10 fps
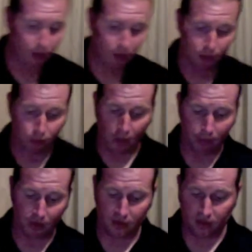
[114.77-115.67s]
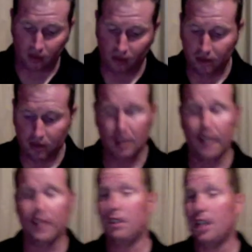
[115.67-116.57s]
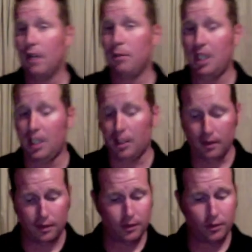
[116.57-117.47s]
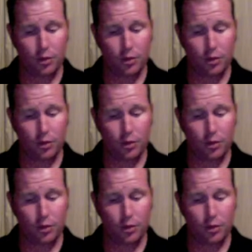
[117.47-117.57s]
The problem consists such as like diabetes,